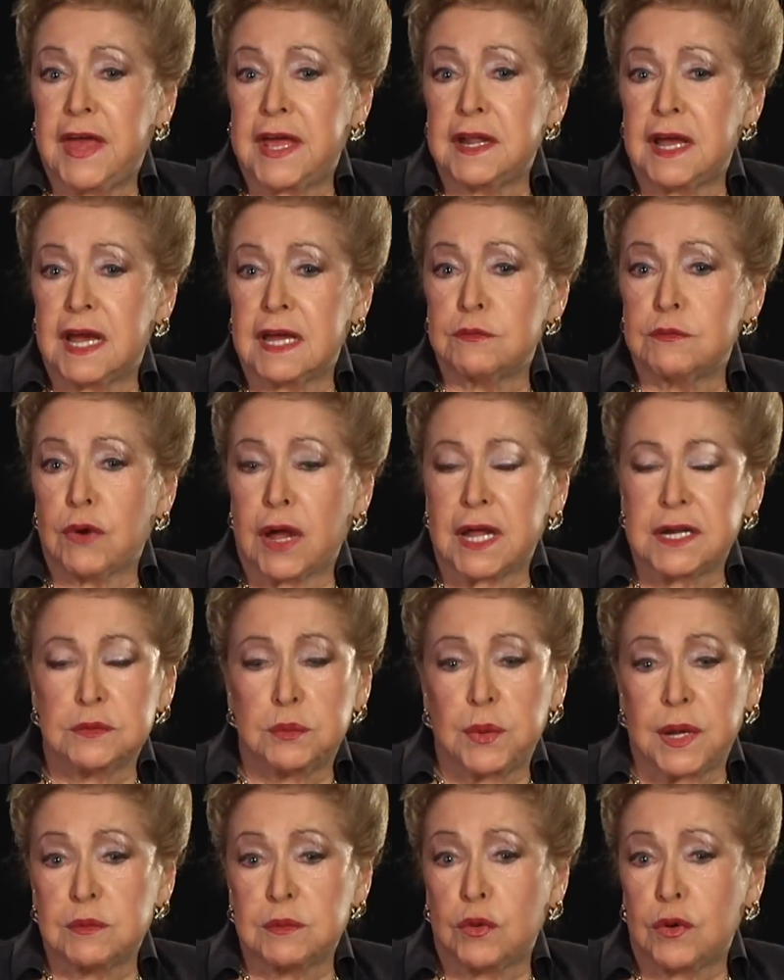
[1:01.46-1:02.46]
then I right
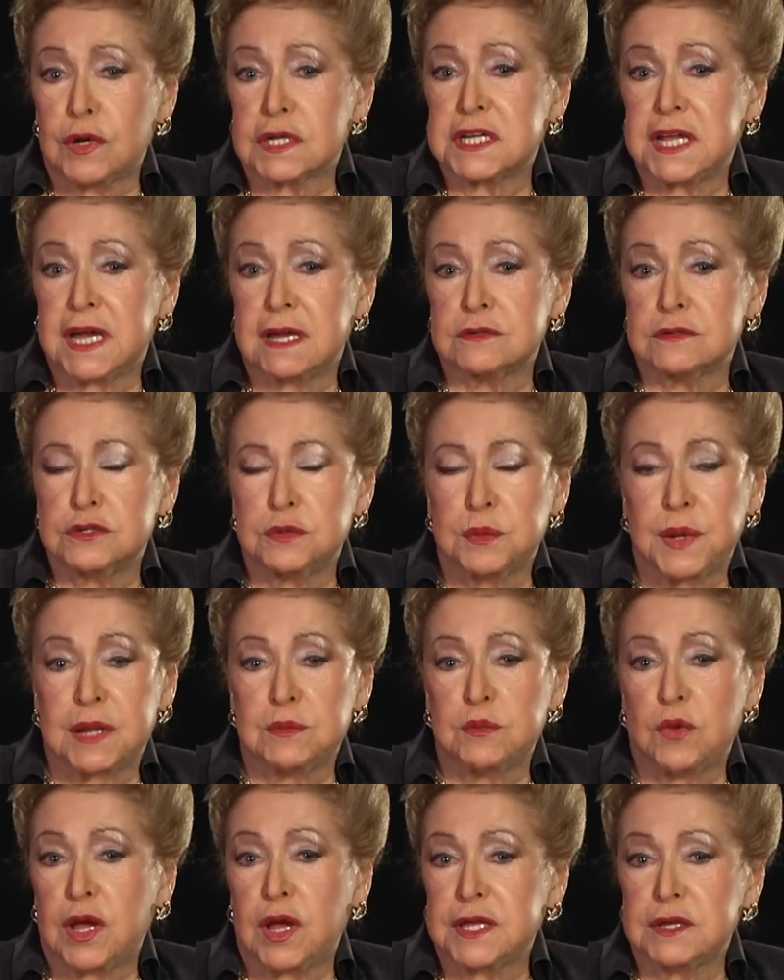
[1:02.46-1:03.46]
away walked down to
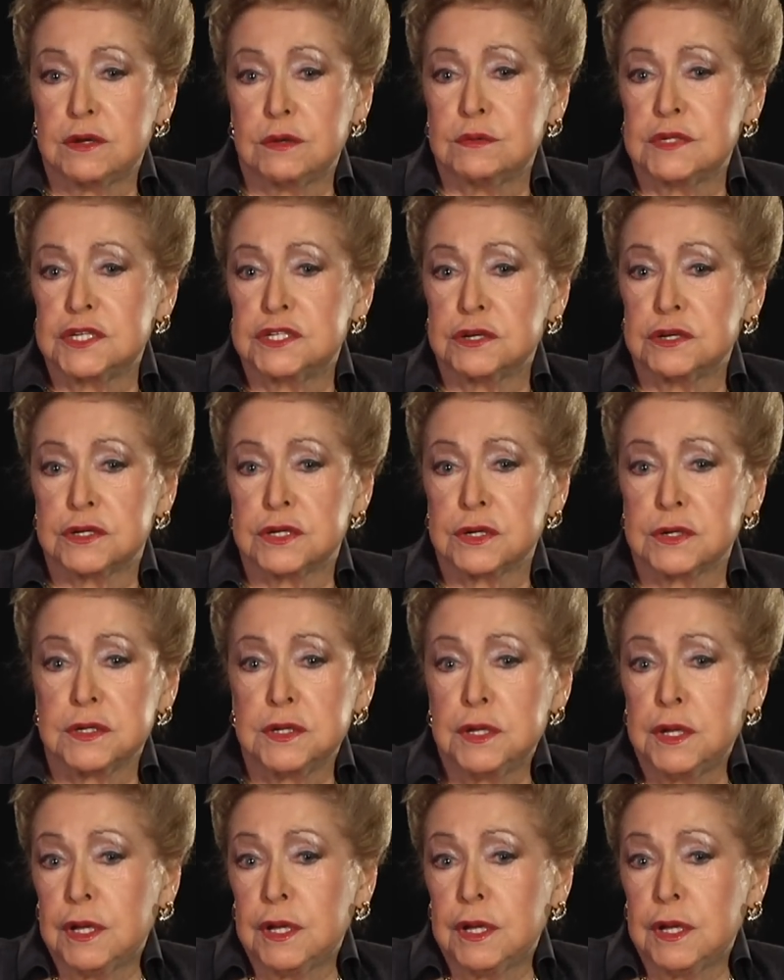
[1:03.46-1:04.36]
NYU and took a